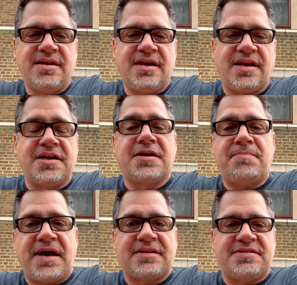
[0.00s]
I can come
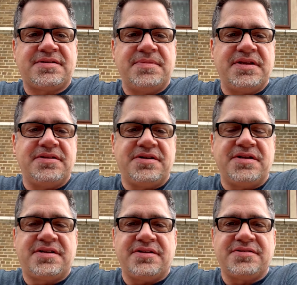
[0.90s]
back to some of the other
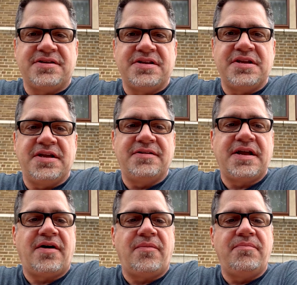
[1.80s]
details on the Yi.
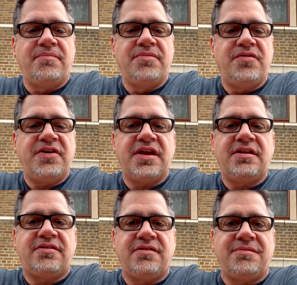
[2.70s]
Now, moving
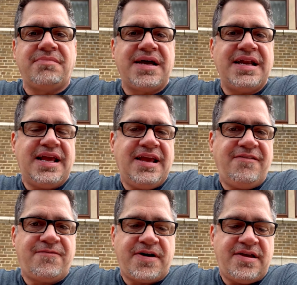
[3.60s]
into the Mine
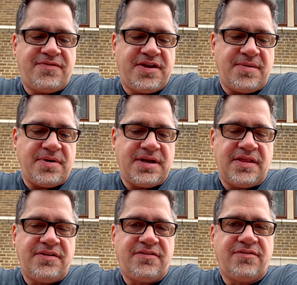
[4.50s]
A5 camera. Now,
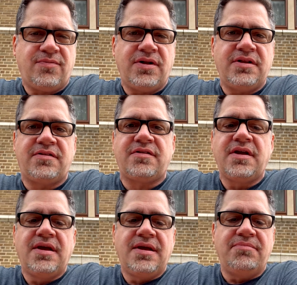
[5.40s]
this is one that's
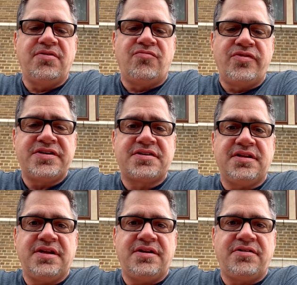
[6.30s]
been
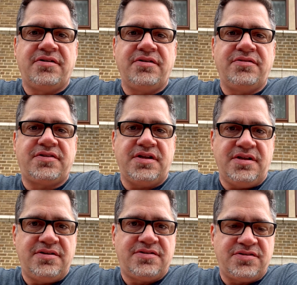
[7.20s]
recently introduced
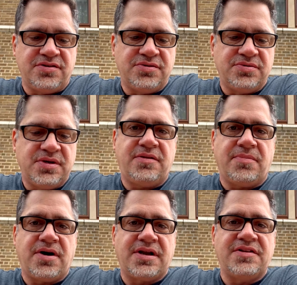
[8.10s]
into the
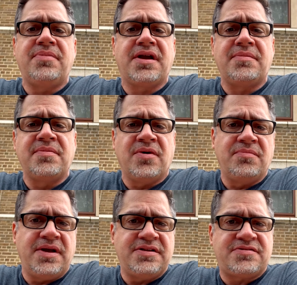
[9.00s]
market. It's becoming more
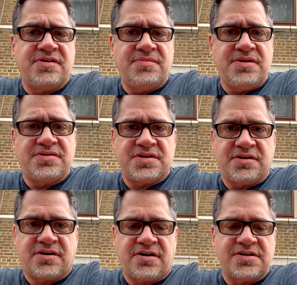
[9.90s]
mainstream use in
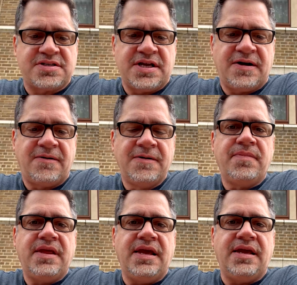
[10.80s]
cars now.
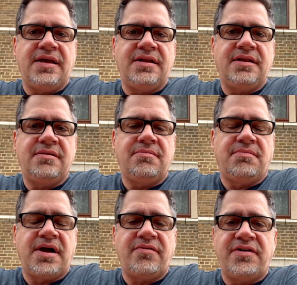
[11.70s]
And
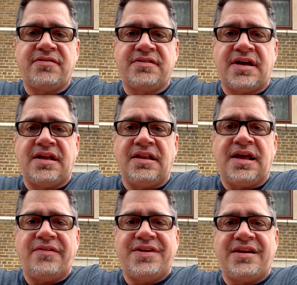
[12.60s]

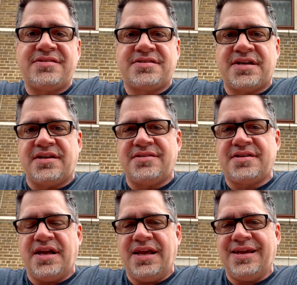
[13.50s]
MyRaces.live now sells
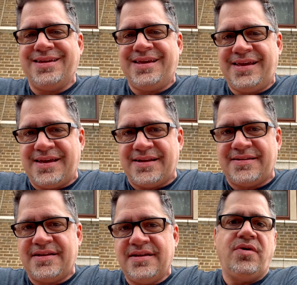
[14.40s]
a
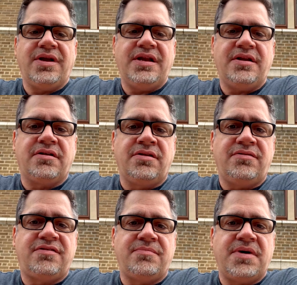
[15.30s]
kit where it
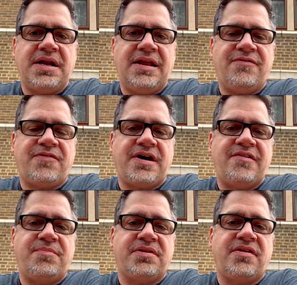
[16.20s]
includes the Mine A5,
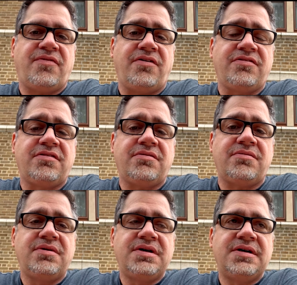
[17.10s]
but they've also
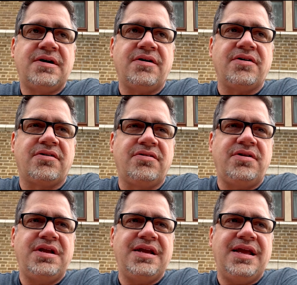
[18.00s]
are
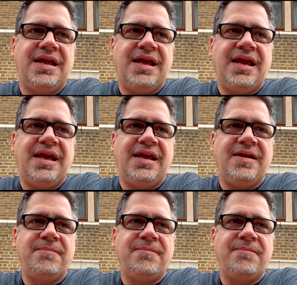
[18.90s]
including a